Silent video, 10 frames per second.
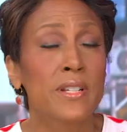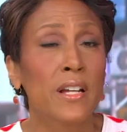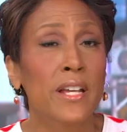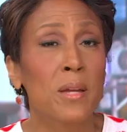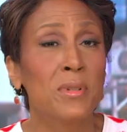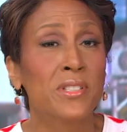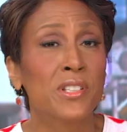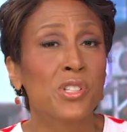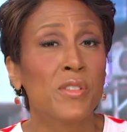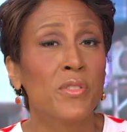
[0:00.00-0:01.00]
Now to
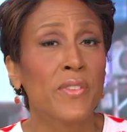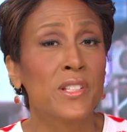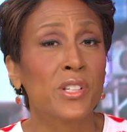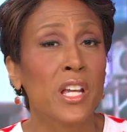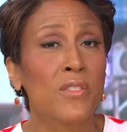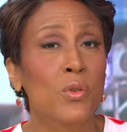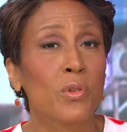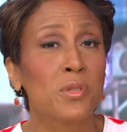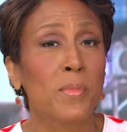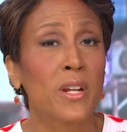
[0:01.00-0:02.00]
ABC Chief Investigative
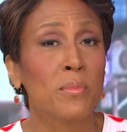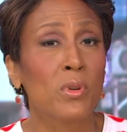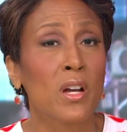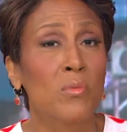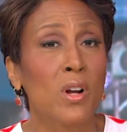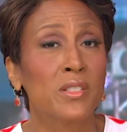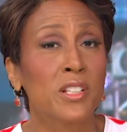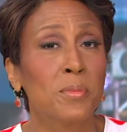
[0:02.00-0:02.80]
Correspondent Brian Ross.